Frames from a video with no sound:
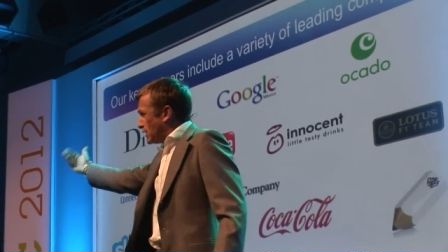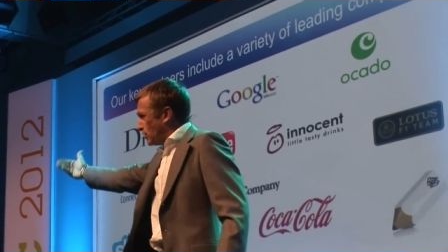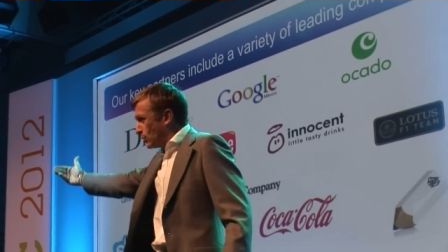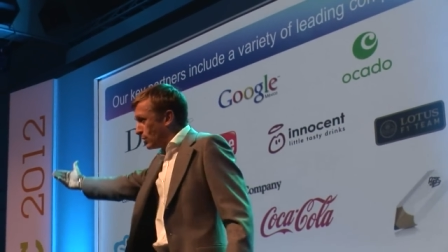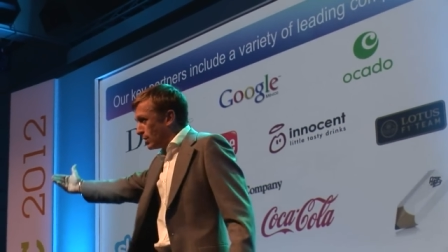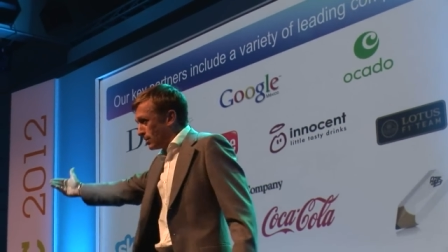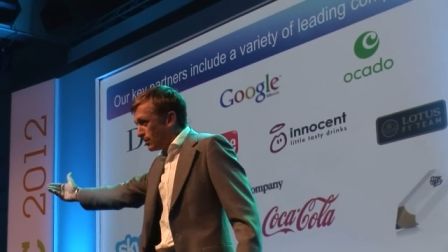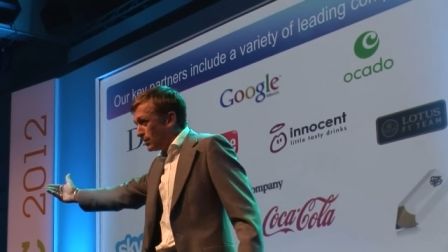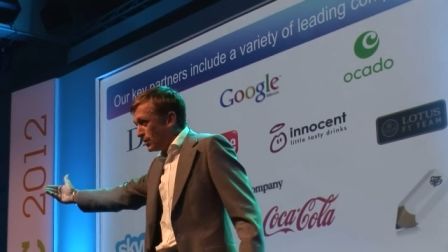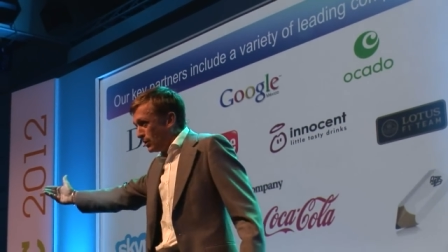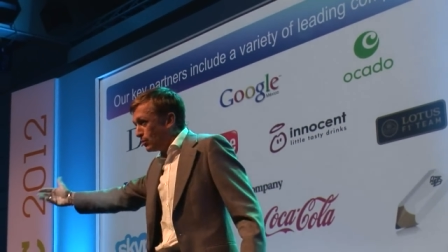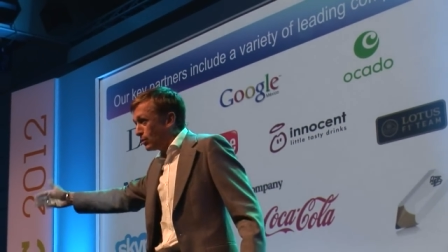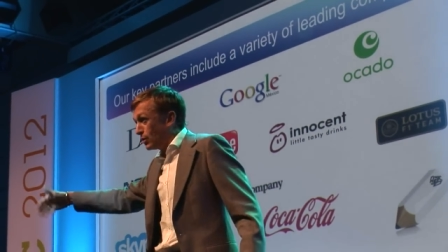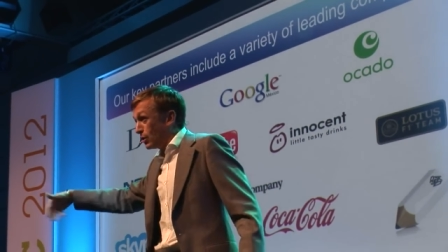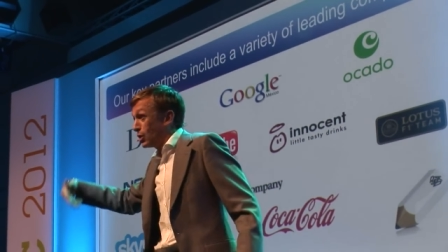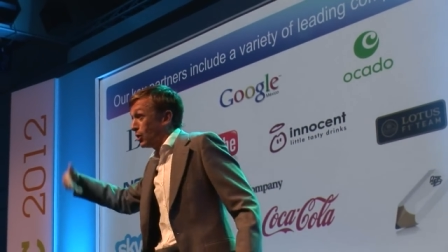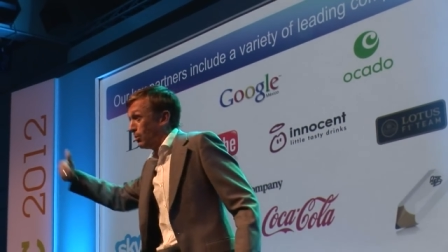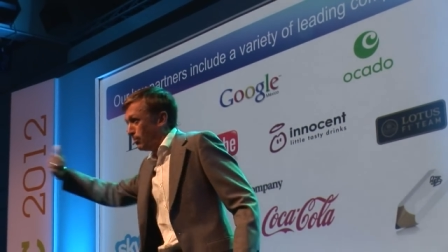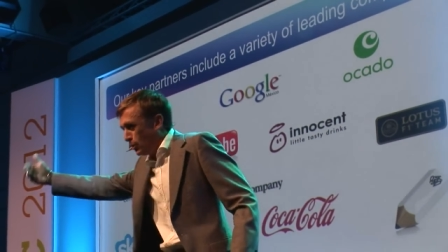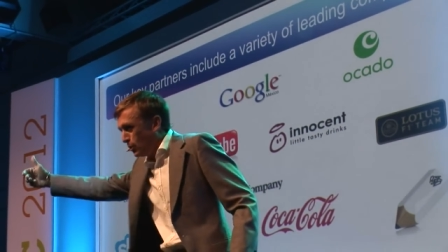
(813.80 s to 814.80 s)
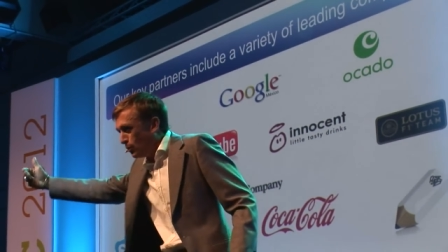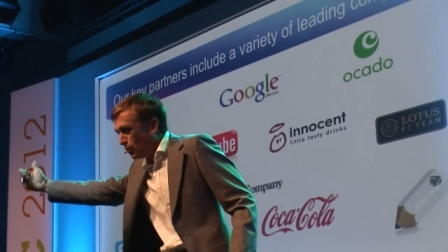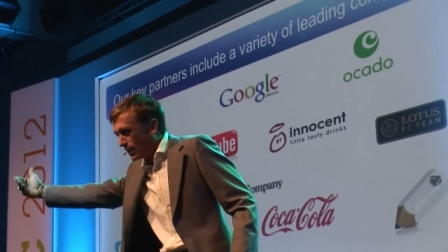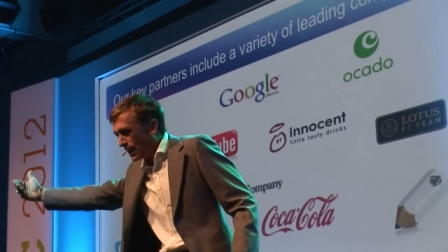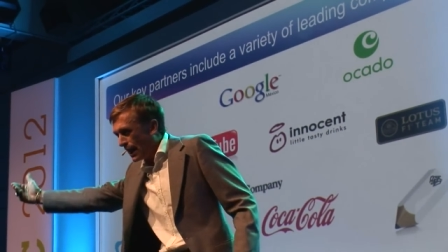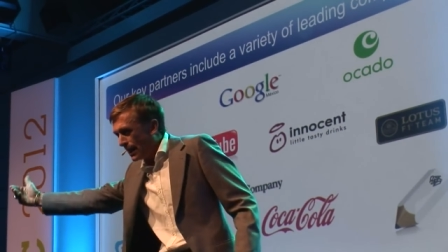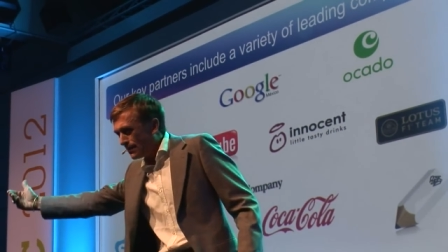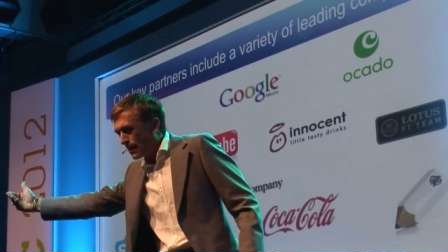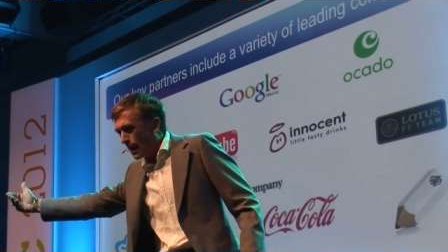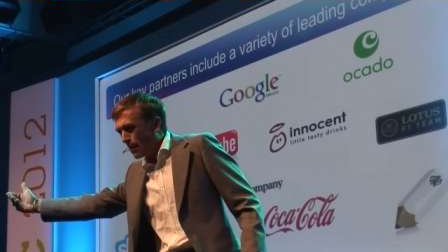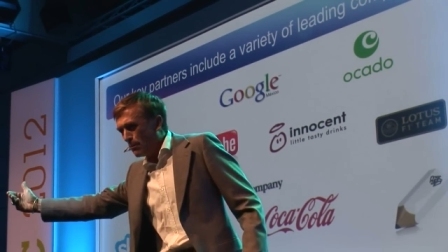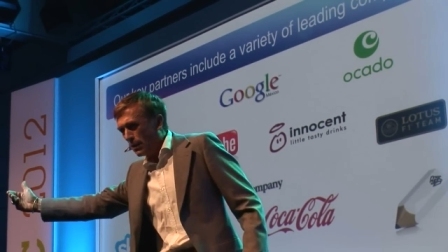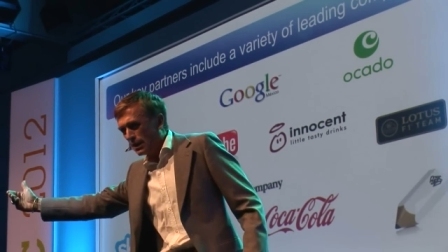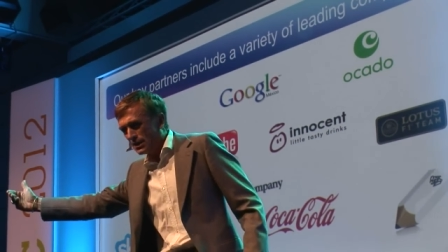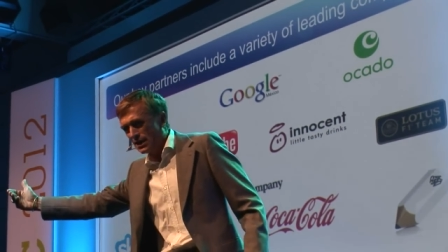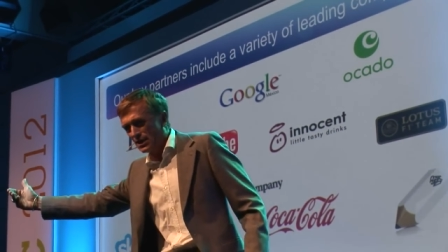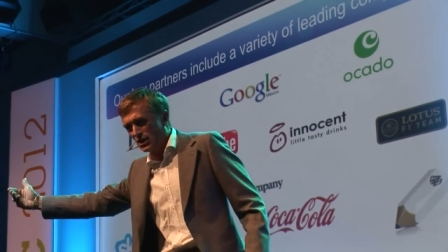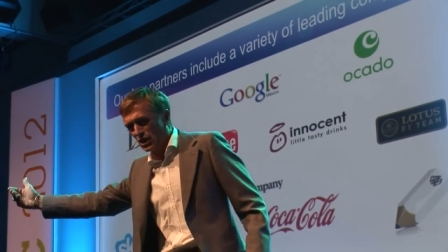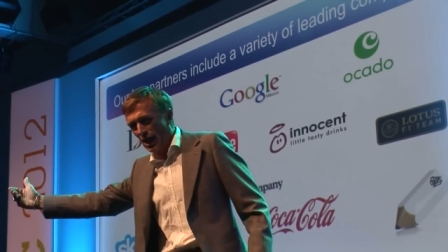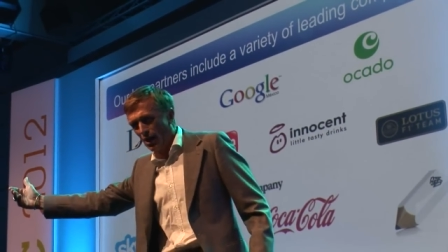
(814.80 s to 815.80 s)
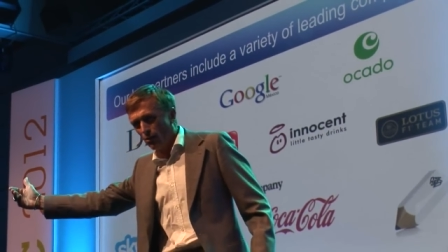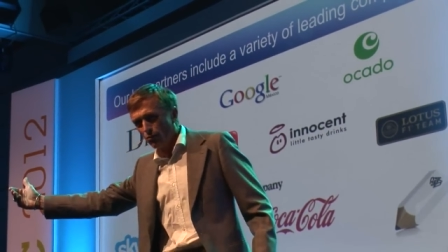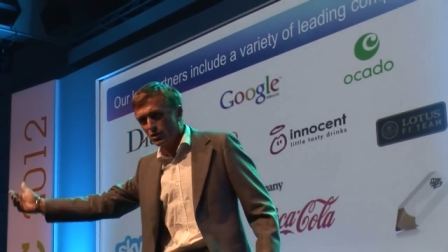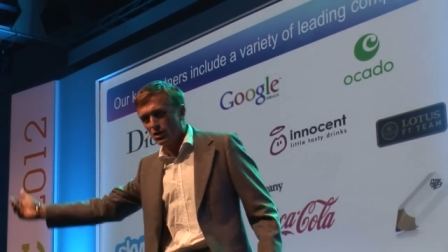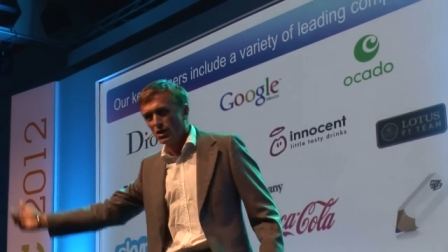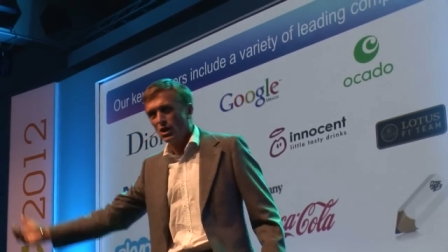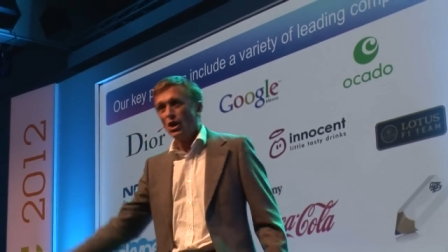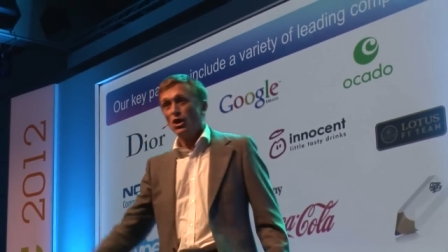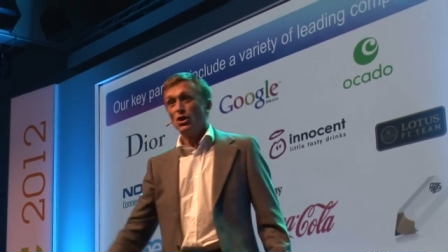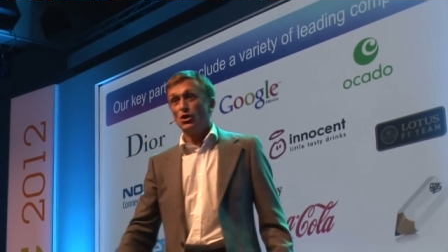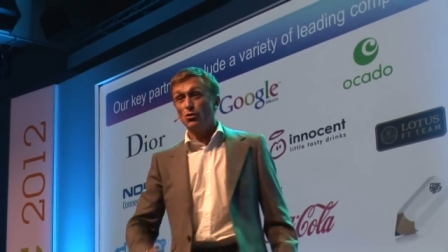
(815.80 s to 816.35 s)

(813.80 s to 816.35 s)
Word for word: you can, you can communicate that message out.